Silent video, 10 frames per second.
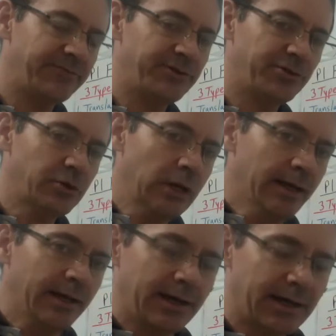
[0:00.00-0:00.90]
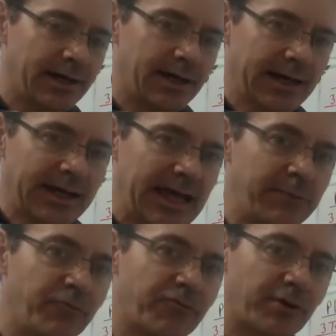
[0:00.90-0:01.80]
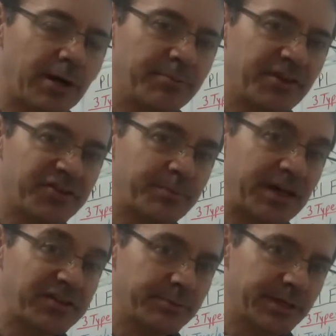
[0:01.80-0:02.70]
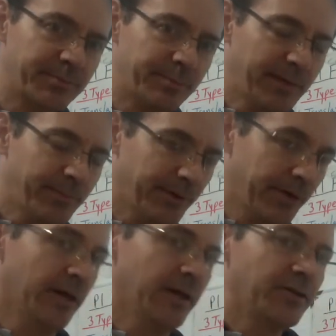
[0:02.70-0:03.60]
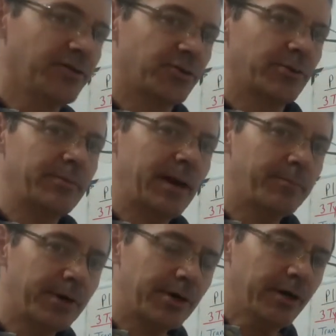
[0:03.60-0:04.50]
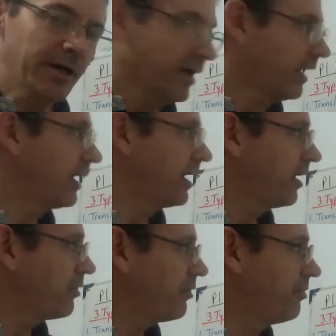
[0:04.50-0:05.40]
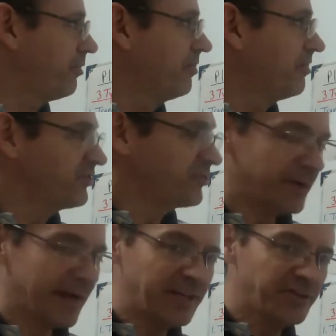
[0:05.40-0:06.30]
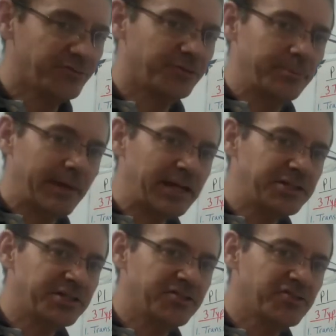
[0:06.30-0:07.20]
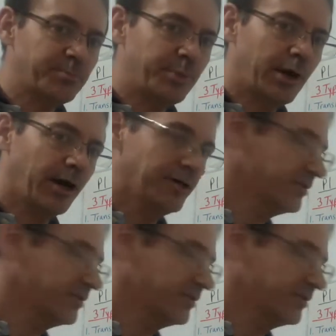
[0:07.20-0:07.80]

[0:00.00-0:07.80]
you came from the specimen paper. So remember, the transformations part